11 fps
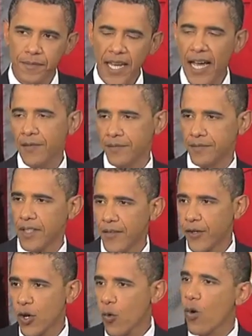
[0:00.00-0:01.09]
Now,
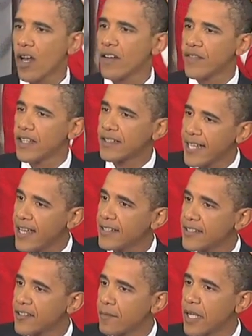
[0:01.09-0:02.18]
if you're one of the
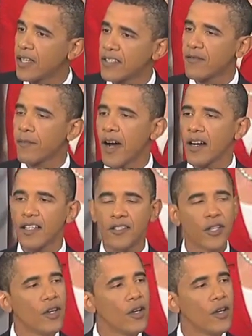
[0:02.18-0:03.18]
tens of millions of Americans